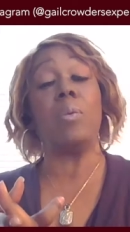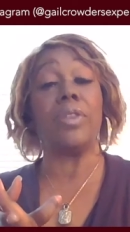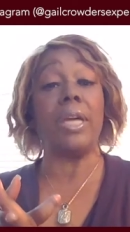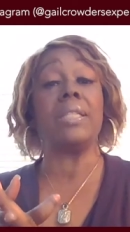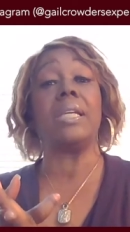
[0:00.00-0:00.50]
Well,
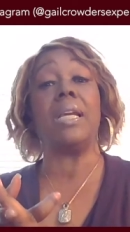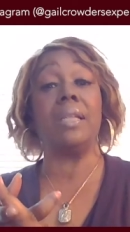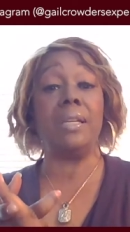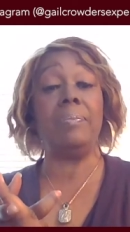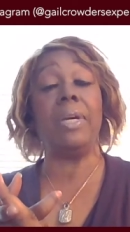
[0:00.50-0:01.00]
they said,
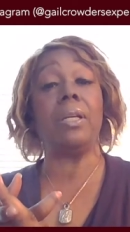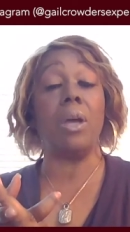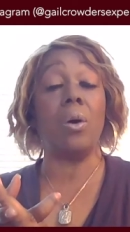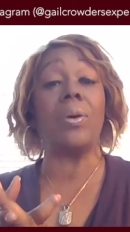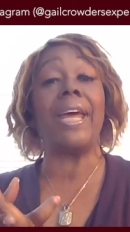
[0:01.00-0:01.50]
leave me
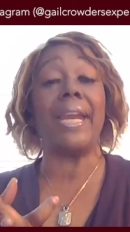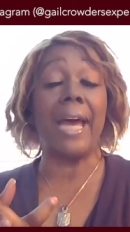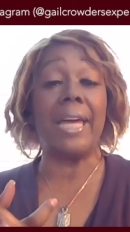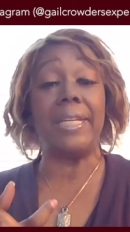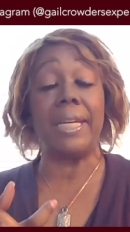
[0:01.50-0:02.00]
alone,
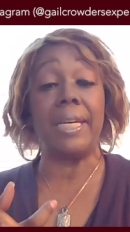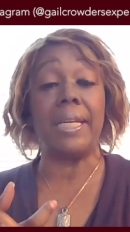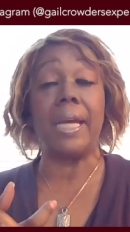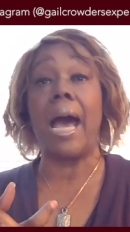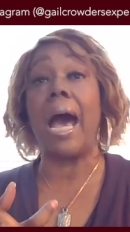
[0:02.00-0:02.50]
and I did.